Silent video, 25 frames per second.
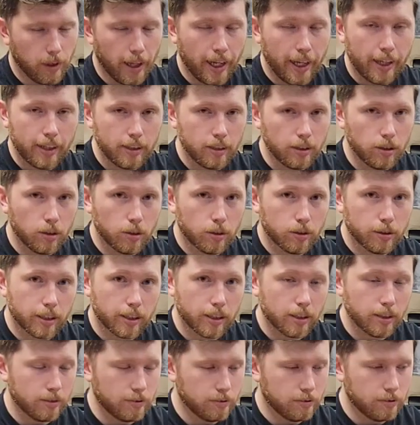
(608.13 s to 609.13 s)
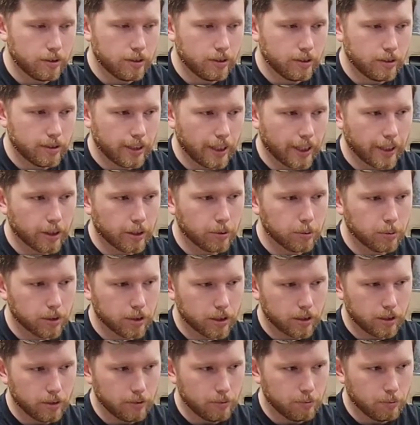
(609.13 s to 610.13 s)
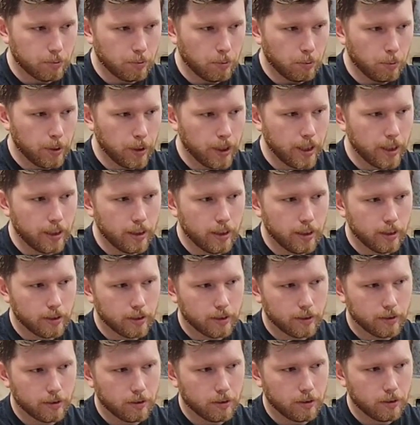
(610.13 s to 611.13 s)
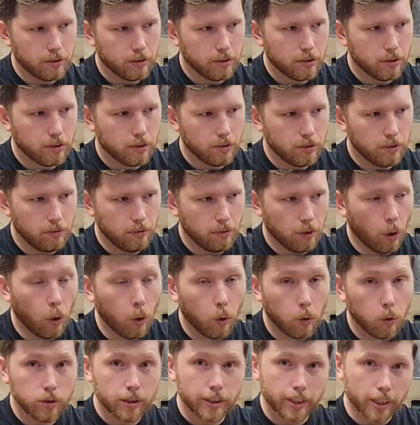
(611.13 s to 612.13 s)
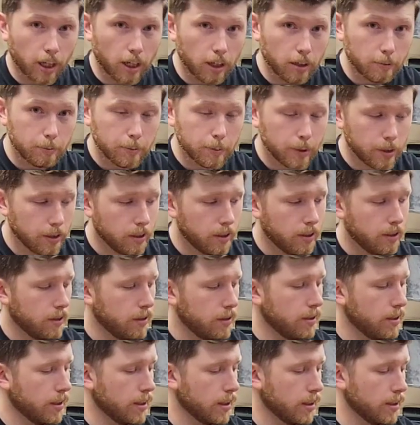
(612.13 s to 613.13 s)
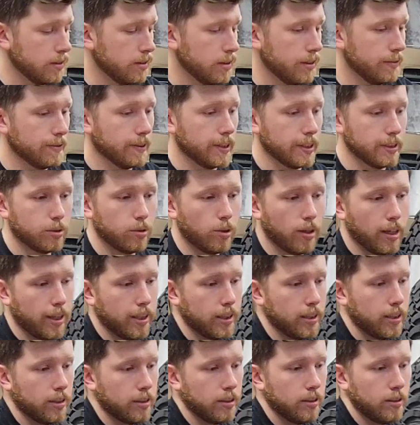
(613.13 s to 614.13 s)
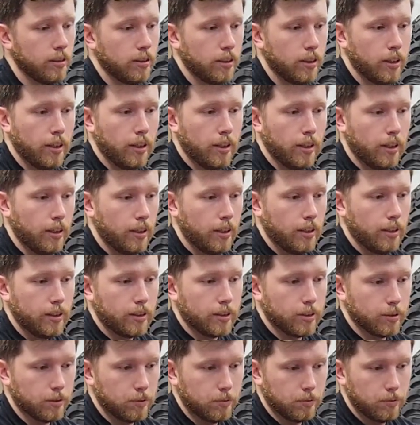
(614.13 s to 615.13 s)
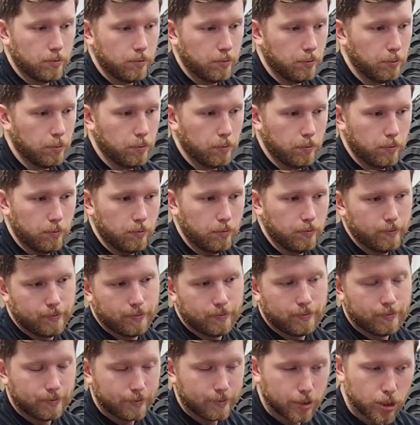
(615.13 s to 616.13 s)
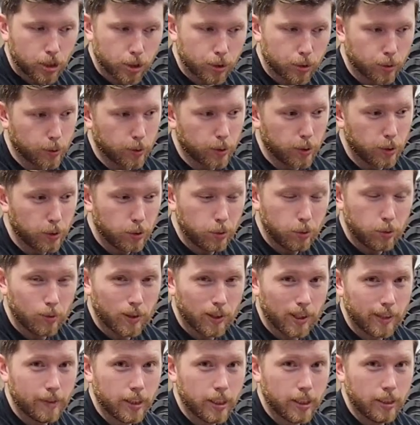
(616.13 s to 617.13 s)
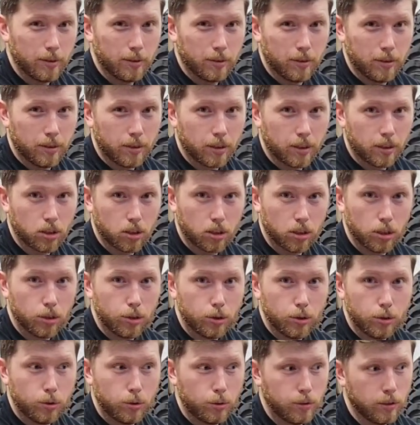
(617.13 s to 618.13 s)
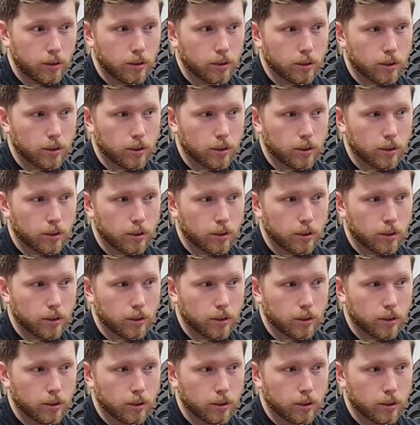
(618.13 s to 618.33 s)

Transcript: A, looking terribly, B, holding up uh, if I try and, you know, screw, rivet, glue,